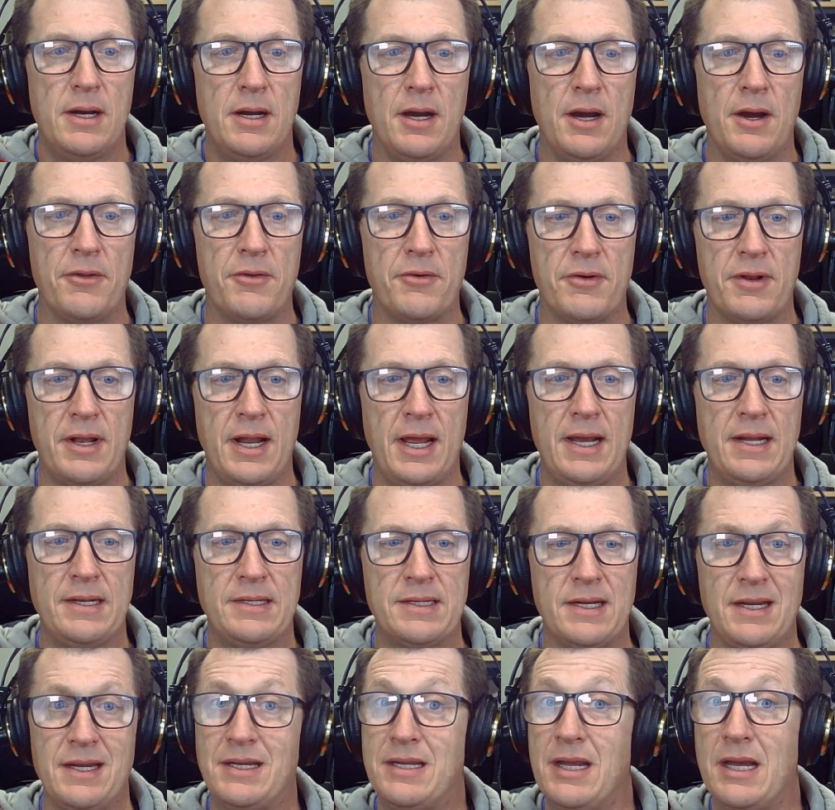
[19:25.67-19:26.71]
Other than that,
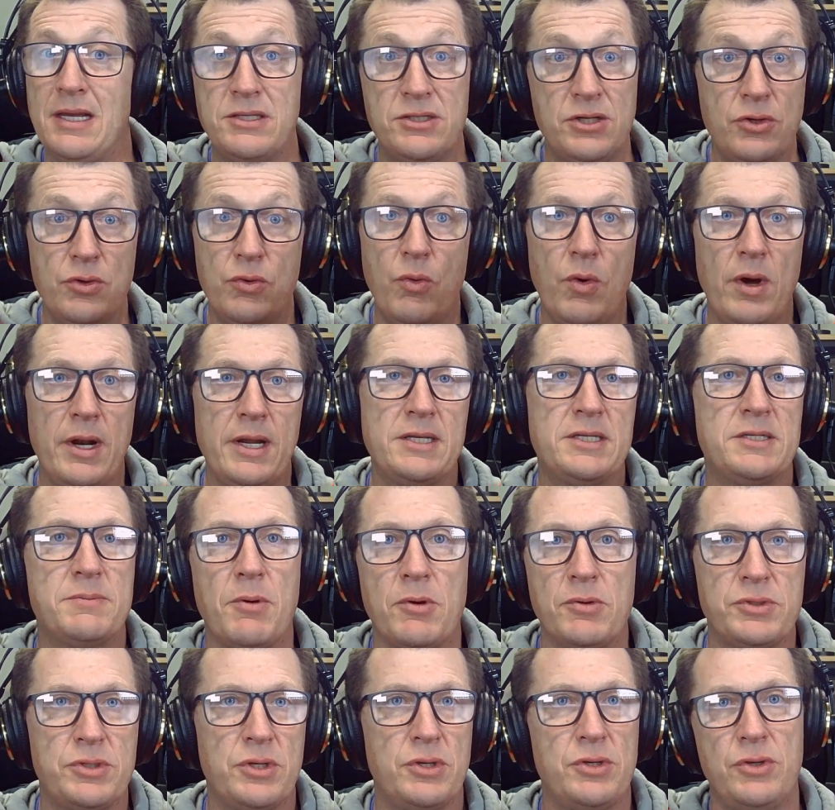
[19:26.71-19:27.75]
it does do what it's
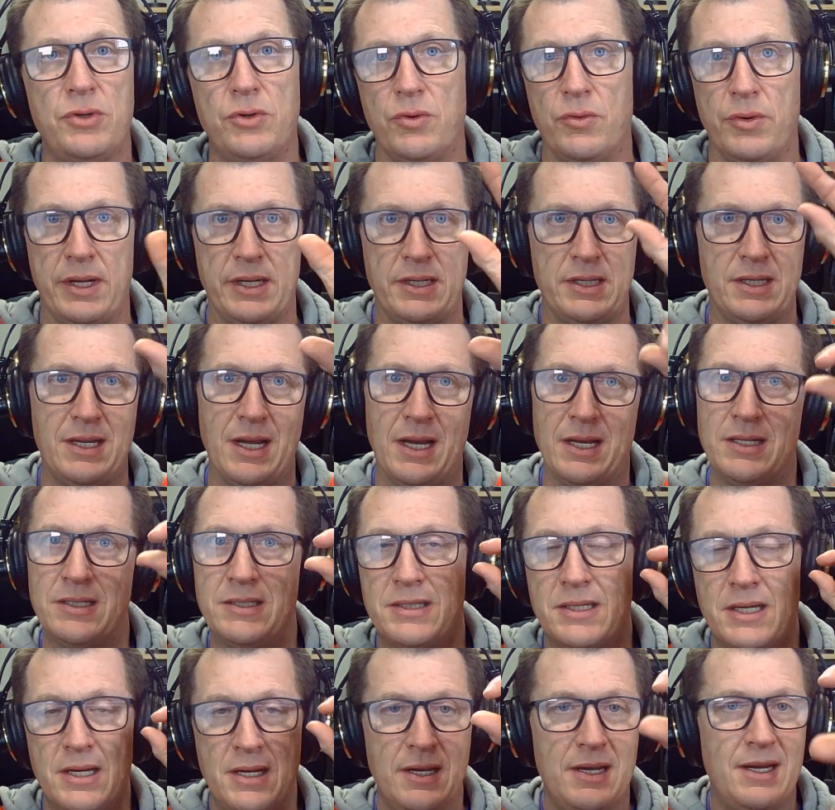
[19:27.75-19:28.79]
supposed to do. It
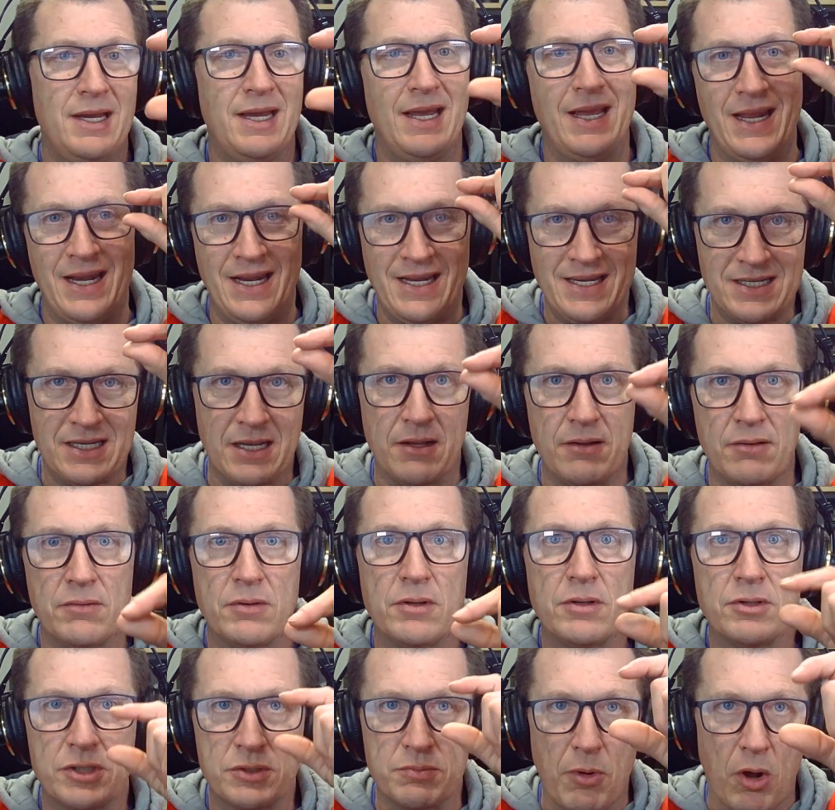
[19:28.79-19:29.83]
is a
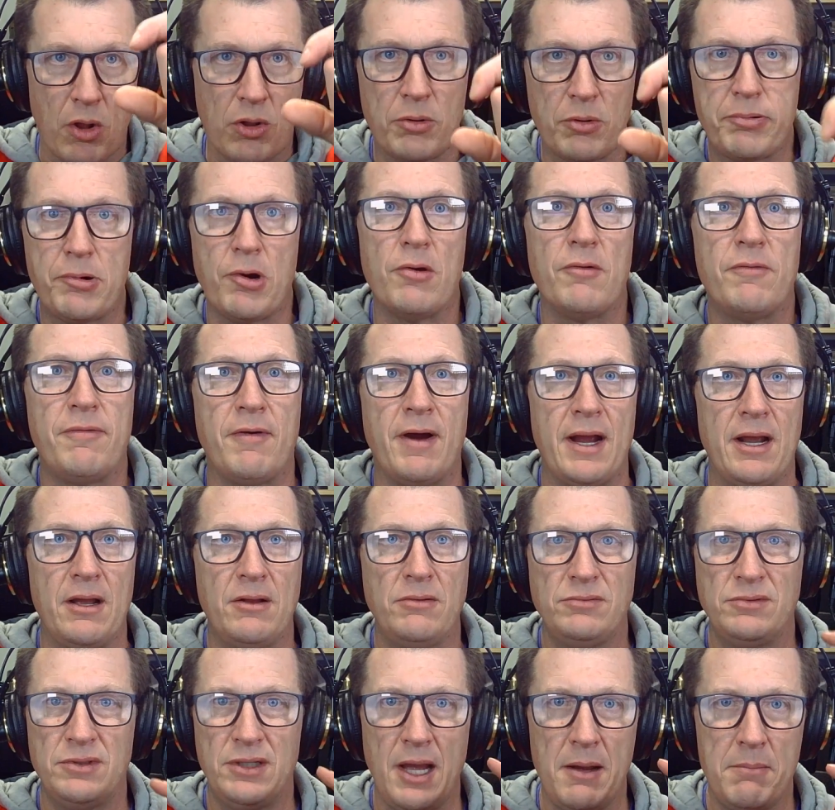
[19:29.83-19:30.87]
smaller
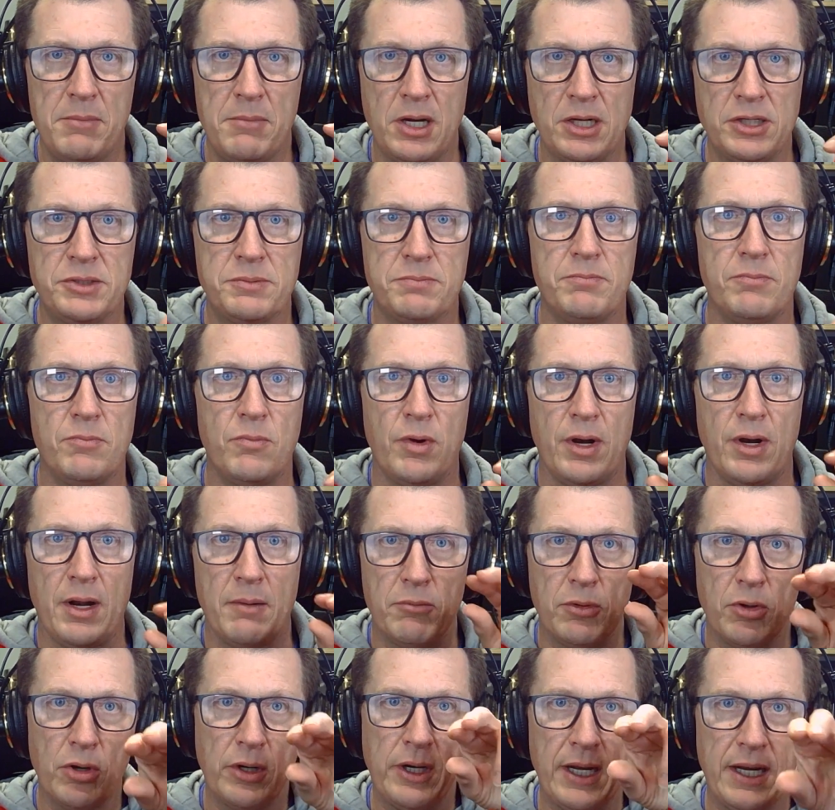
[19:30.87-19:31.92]
profile, not much. When
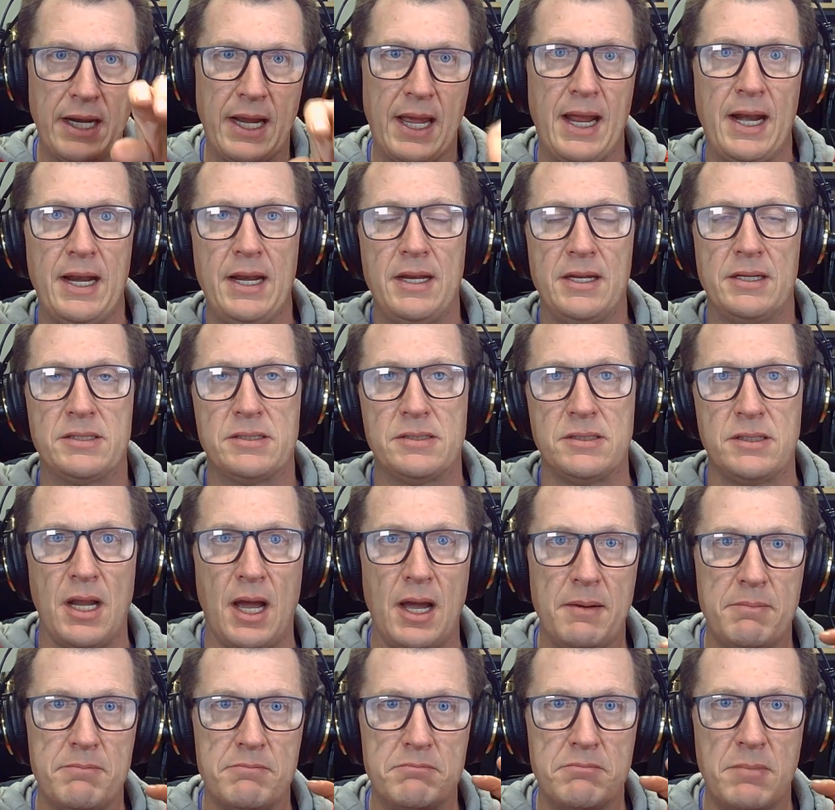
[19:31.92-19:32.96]
I'm looking at it, it's
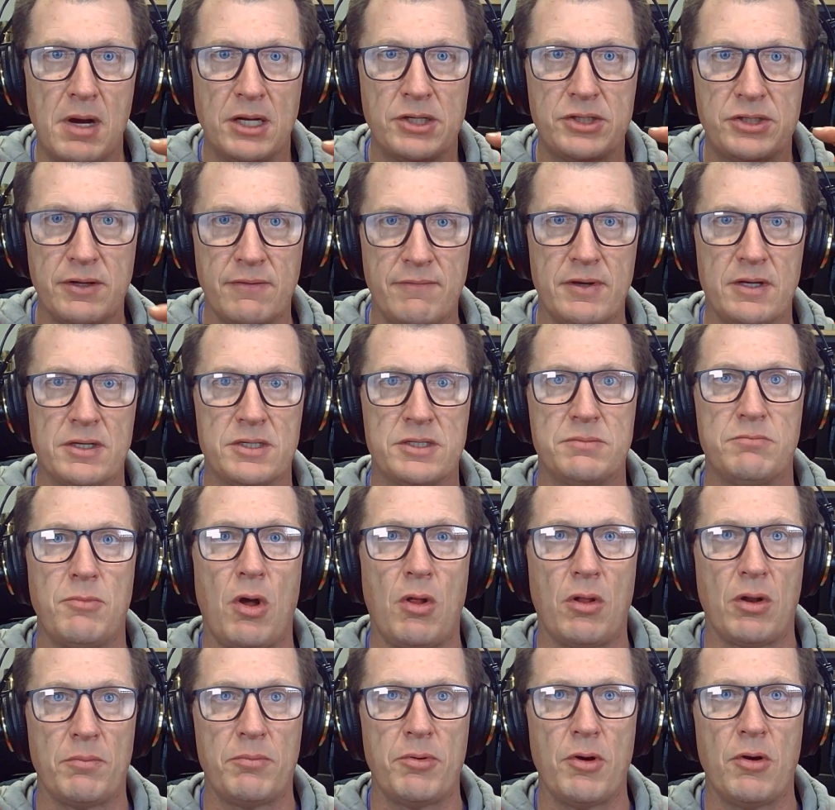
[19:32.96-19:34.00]
not much of a
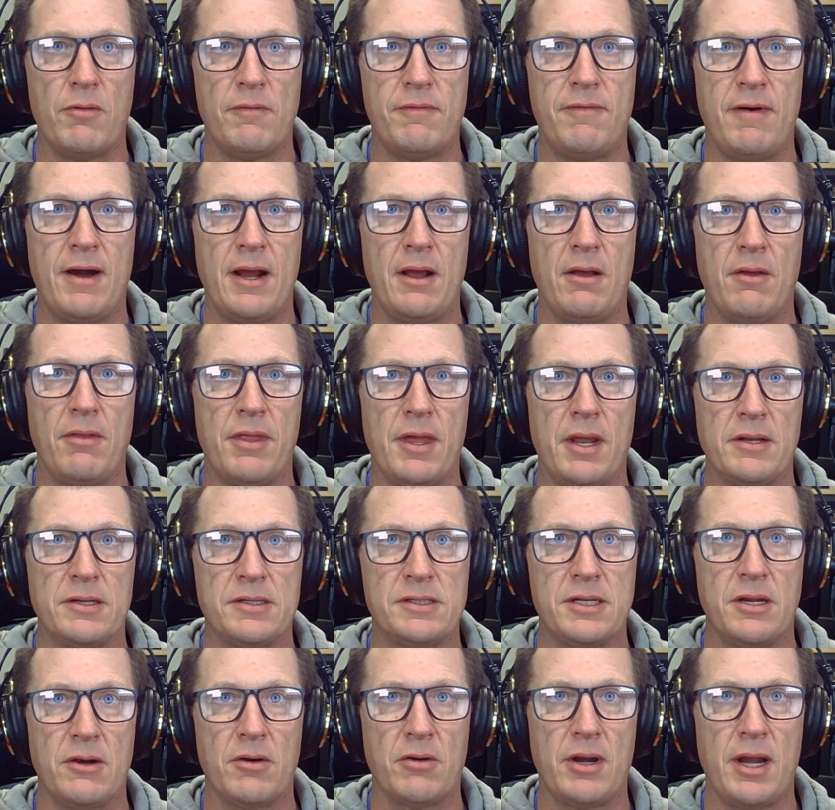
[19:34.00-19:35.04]
smaller profile than
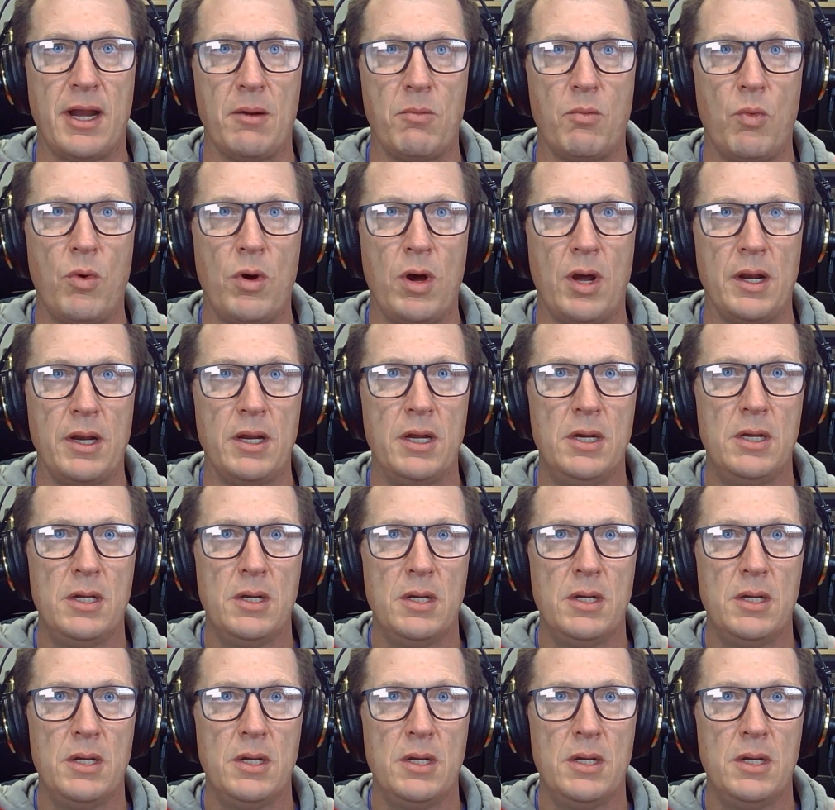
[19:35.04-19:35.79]
CineCam 1.